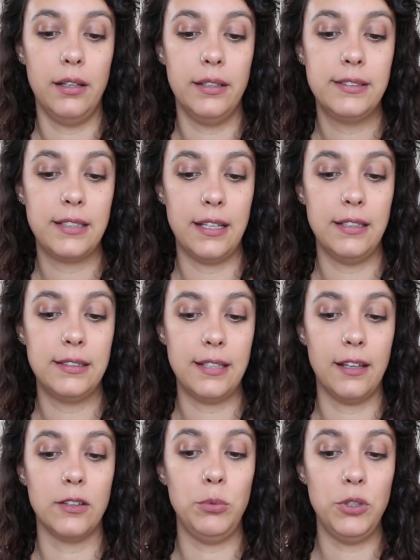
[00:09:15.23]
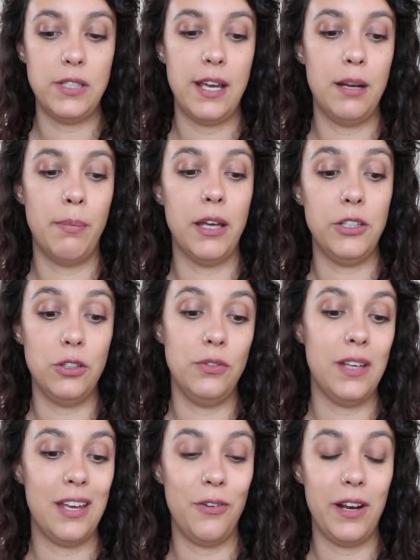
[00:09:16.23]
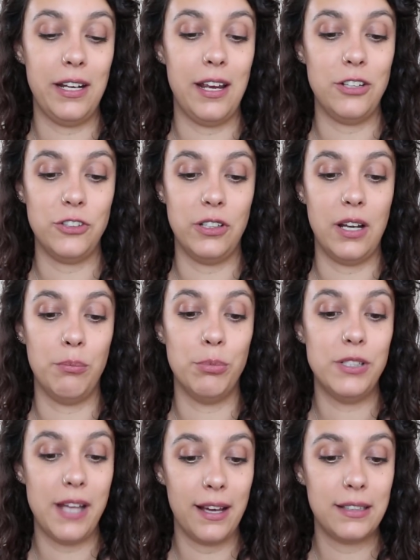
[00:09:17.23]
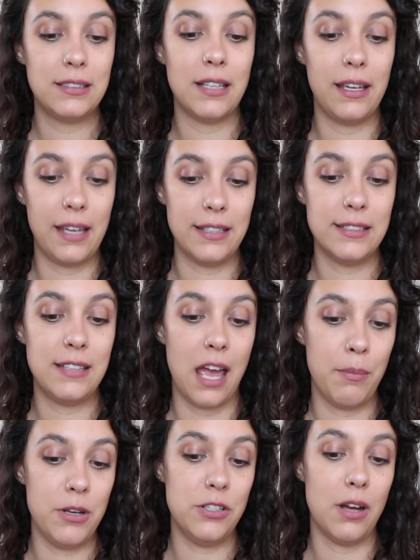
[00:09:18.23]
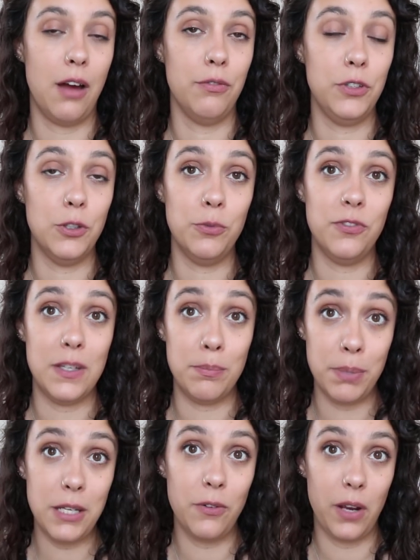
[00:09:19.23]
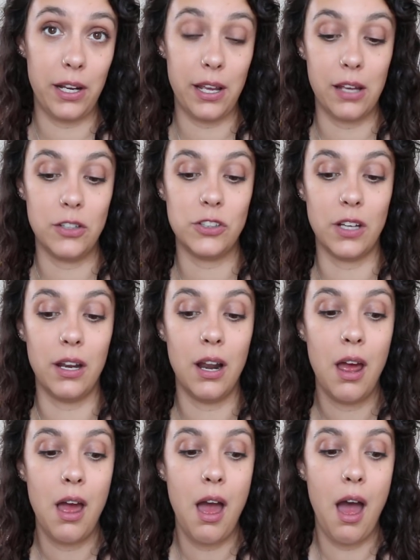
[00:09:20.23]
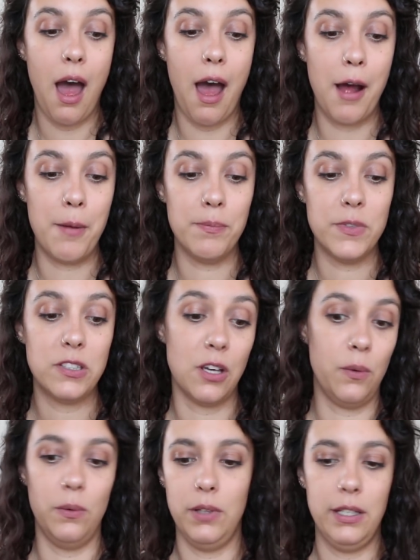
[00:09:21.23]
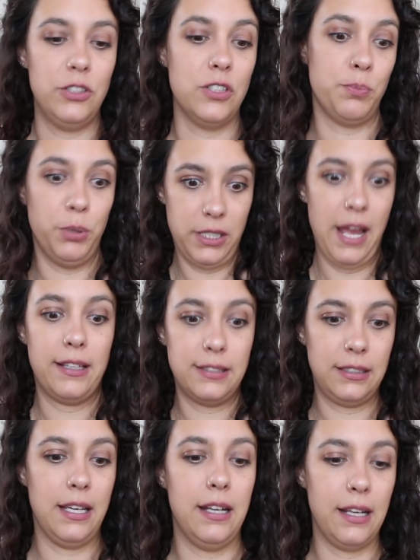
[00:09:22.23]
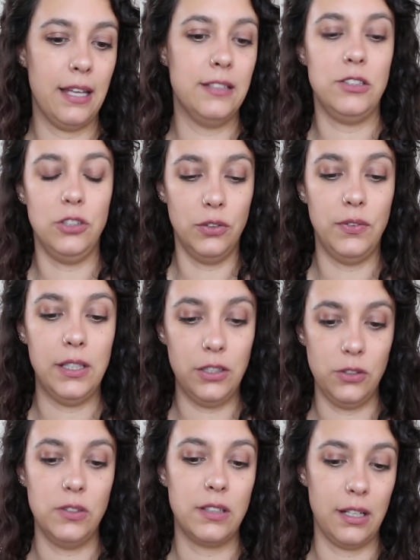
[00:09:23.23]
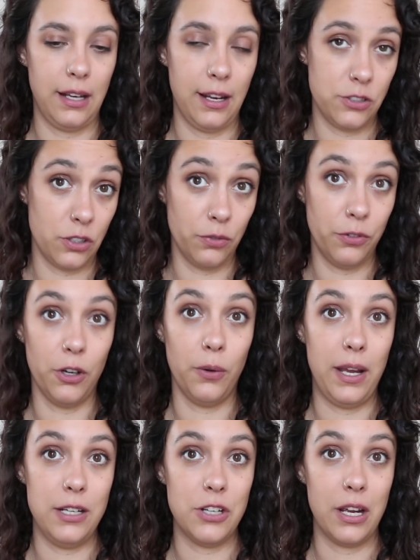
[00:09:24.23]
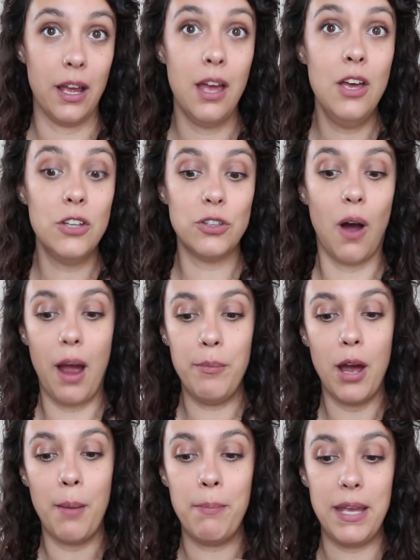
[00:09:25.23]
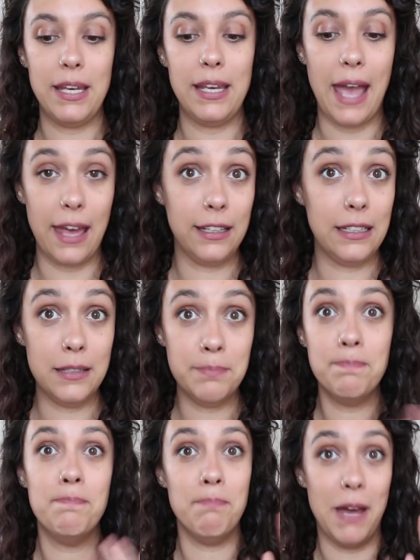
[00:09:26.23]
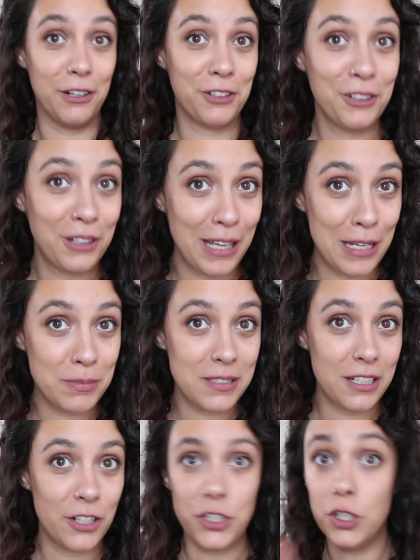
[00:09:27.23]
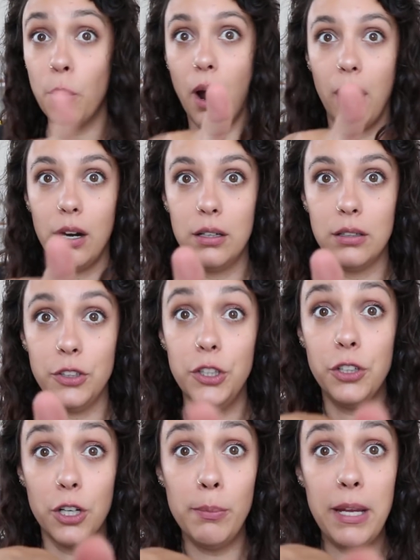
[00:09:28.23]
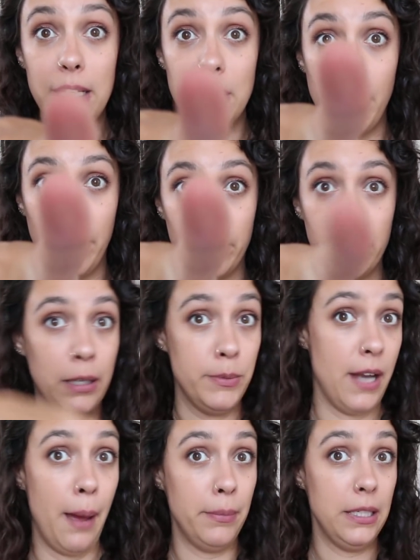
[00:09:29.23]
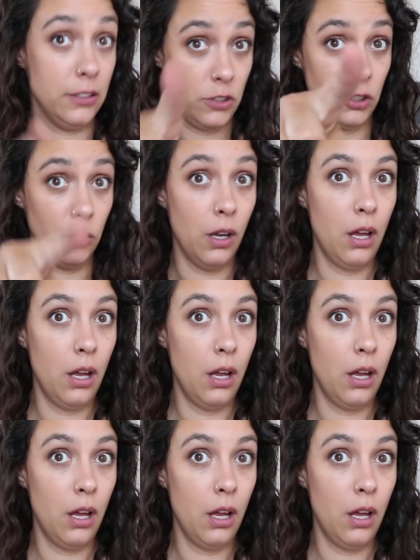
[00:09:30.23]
skin cells mutated by UVA radiation and protects against damage of UVB radiation. So it just protects skin against UV-induced skin cancer and photoaging. So I'm not making any medical claims here. You are. You're making the medical claims, not me. It's you.